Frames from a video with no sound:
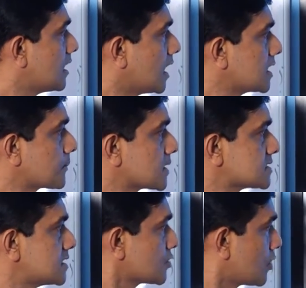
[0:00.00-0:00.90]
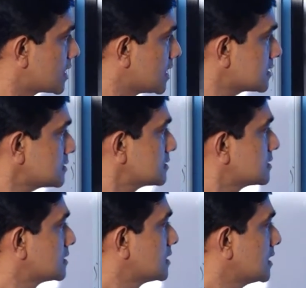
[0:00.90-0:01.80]
unpleasant odor,
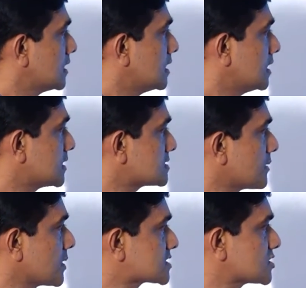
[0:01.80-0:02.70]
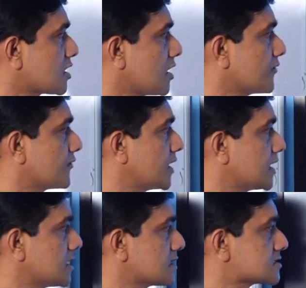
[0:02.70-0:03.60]
it is a mixture of
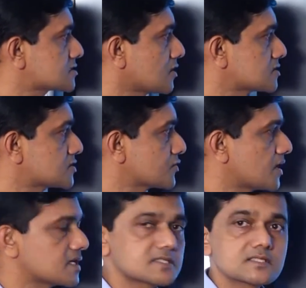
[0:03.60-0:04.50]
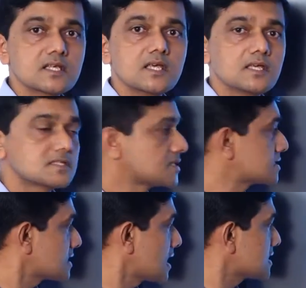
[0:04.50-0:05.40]
various constituents
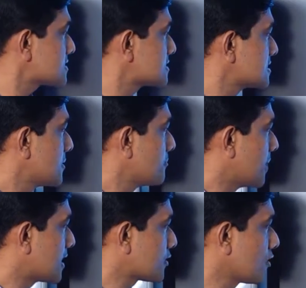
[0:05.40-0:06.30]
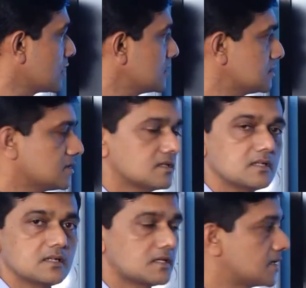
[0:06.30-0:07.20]
such as petrol,
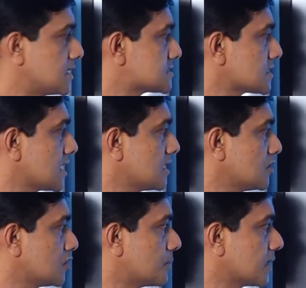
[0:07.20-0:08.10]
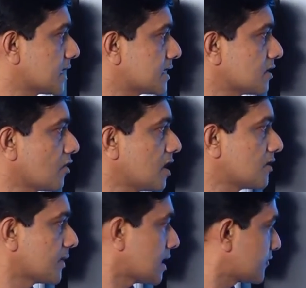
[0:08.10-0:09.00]
diesel, lubricating
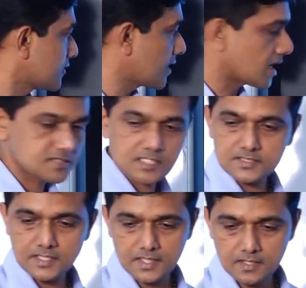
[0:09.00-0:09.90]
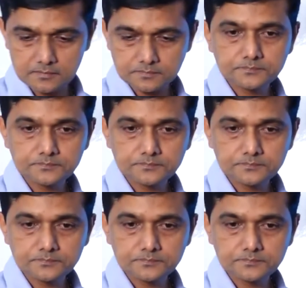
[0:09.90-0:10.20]
oil, paraffin wax, etc.